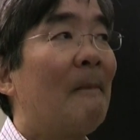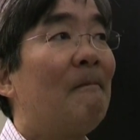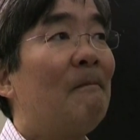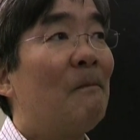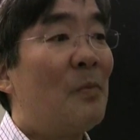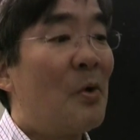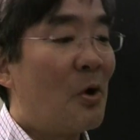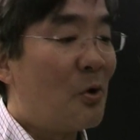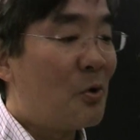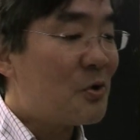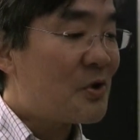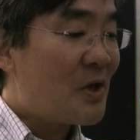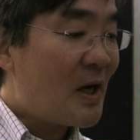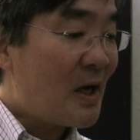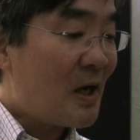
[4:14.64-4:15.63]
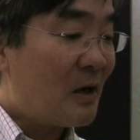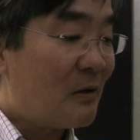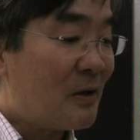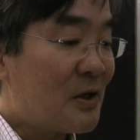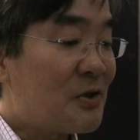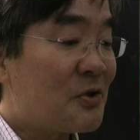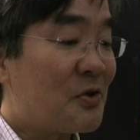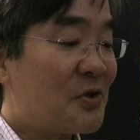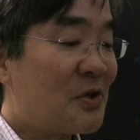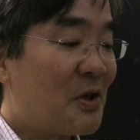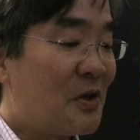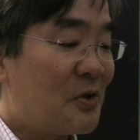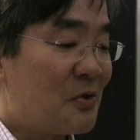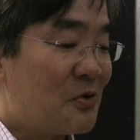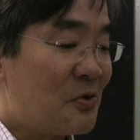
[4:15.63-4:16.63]
Those areas, those
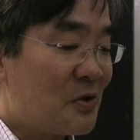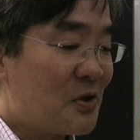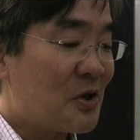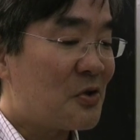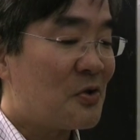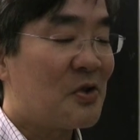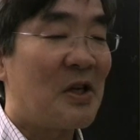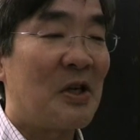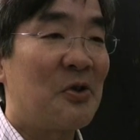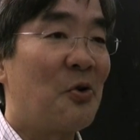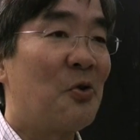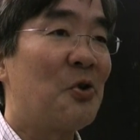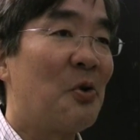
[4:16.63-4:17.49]
other two countries I told